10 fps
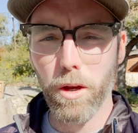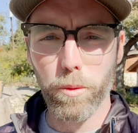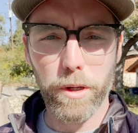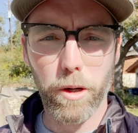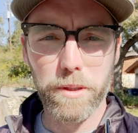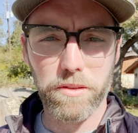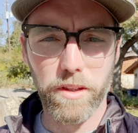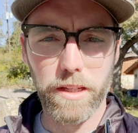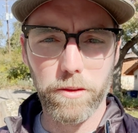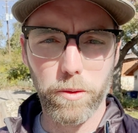We always
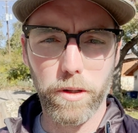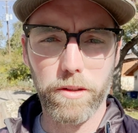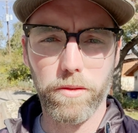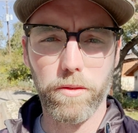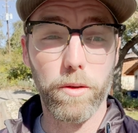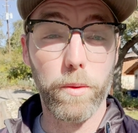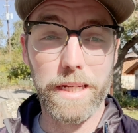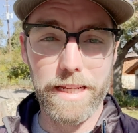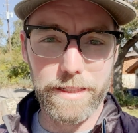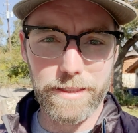lean towards, do we
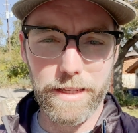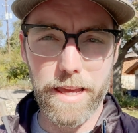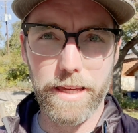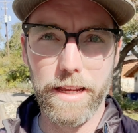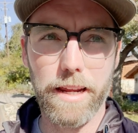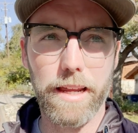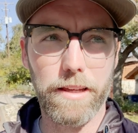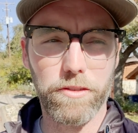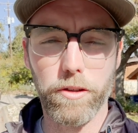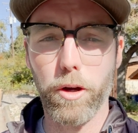need to take it? And
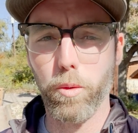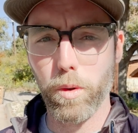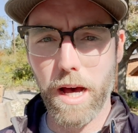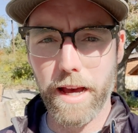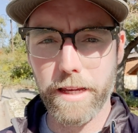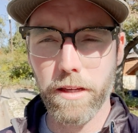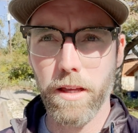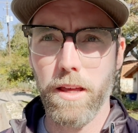if so, why?